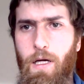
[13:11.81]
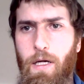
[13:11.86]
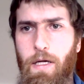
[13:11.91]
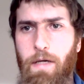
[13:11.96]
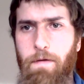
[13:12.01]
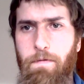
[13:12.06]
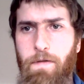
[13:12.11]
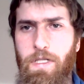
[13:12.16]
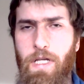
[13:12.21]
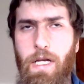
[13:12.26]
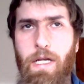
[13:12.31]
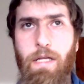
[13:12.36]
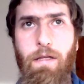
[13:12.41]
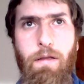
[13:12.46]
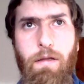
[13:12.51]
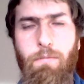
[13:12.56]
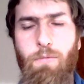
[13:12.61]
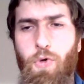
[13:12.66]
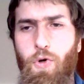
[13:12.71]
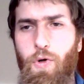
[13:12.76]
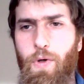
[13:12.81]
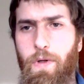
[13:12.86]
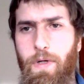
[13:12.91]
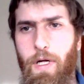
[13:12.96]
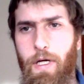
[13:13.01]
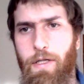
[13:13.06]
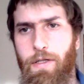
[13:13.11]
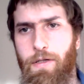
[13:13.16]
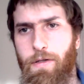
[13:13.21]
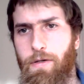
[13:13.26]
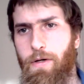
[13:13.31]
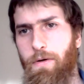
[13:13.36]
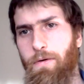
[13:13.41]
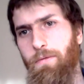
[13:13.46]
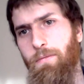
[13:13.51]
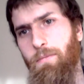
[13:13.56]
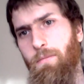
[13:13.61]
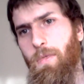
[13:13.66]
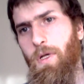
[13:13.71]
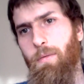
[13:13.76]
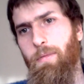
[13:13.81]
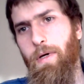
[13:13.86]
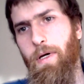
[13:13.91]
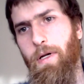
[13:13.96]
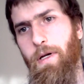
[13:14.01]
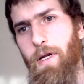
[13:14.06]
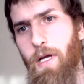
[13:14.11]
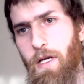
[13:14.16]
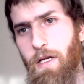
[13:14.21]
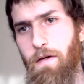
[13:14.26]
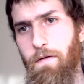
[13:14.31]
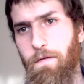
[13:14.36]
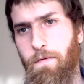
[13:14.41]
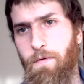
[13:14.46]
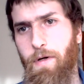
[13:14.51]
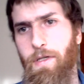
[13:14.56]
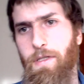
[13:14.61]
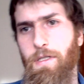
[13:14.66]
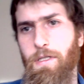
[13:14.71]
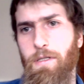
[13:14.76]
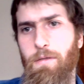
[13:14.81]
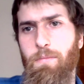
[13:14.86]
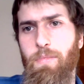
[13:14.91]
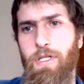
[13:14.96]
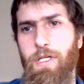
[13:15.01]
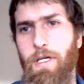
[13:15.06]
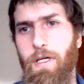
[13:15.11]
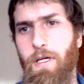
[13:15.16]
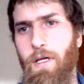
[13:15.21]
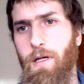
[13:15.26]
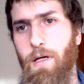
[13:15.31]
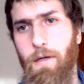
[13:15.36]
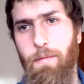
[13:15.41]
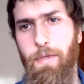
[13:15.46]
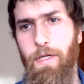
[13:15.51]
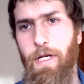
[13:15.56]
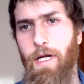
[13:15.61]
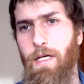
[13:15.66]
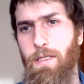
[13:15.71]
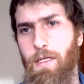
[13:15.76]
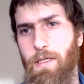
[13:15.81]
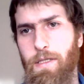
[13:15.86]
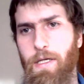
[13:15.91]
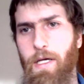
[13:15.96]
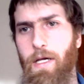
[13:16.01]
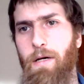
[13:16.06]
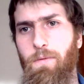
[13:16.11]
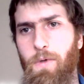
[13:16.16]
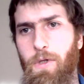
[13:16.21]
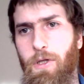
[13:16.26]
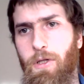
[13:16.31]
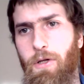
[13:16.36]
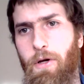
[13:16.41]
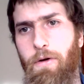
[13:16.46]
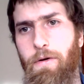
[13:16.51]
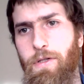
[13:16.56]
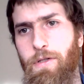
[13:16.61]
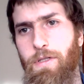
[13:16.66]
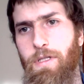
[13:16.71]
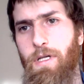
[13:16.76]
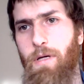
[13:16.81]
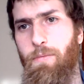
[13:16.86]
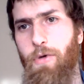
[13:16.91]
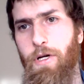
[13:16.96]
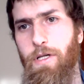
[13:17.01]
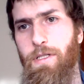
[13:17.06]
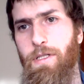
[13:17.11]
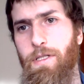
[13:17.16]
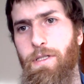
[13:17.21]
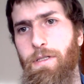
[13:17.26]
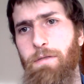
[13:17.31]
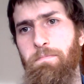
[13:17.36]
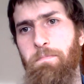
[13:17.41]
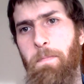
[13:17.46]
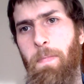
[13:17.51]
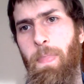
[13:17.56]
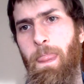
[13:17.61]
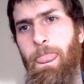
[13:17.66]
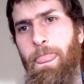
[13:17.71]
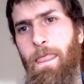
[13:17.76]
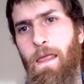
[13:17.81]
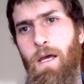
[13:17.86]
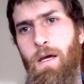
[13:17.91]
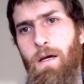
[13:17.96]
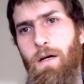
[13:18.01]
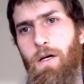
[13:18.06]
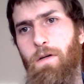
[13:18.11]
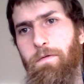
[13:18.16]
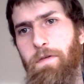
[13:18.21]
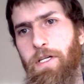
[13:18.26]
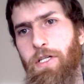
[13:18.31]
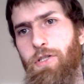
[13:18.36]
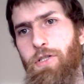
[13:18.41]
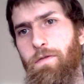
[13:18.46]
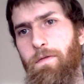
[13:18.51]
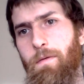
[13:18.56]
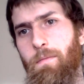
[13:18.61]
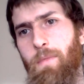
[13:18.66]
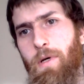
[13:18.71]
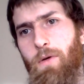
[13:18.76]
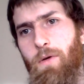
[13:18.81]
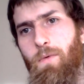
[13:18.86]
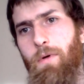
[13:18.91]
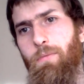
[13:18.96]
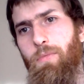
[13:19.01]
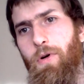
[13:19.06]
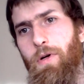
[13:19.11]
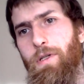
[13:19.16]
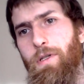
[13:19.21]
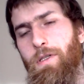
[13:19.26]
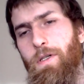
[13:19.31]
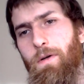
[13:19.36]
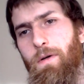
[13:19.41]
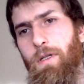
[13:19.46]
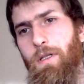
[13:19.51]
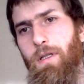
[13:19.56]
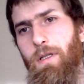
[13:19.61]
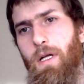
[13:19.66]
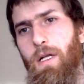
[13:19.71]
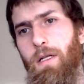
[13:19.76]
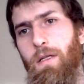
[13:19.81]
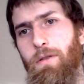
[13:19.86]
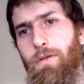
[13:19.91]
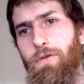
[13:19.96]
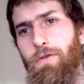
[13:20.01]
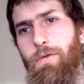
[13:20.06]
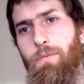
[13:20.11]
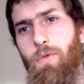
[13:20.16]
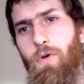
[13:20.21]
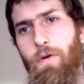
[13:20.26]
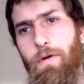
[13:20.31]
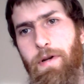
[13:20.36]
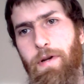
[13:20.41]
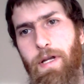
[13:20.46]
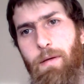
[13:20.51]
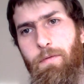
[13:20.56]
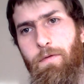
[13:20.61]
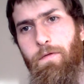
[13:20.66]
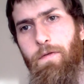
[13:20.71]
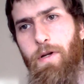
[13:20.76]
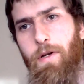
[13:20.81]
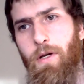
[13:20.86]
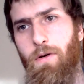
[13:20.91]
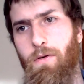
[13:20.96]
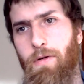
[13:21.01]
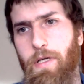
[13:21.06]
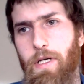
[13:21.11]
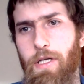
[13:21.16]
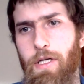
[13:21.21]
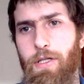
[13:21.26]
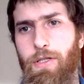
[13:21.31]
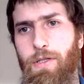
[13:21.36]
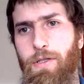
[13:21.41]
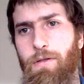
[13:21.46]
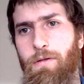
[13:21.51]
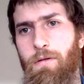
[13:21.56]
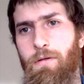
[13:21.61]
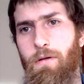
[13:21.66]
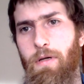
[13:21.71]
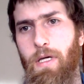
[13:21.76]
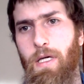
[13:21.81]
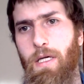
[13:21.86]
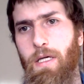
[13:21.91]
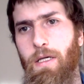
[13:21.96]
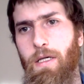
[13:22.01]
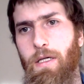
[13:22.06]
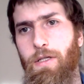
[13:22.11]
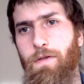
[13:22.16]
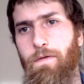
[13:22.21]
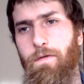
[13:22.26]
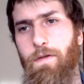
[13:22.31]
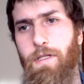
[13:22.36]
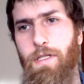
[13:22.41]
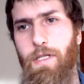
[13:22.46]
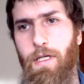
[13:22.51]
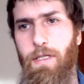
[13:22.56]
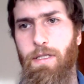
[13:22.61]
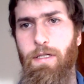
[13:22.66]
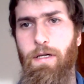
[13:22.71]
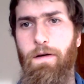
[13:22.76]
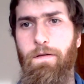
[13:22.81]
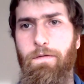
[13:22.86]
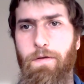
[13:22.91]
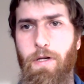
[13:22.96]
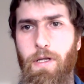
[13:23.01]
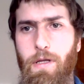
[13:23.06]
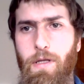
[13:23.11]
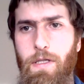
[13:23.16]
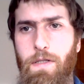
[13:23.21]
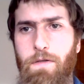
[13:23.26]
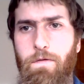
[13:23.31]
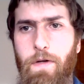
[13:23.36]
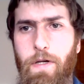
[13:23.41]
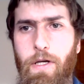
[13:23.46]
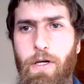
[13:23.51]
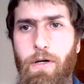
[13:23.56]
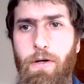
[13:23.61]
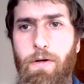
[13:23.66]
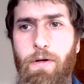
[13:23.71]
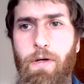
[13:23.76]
If there's anything more you'd like to know about any of the races in particular, I mean, as I say, I will go into sub-races of each of them at one point, so I'll do a more in-depth video on each of the 6 covered in this video,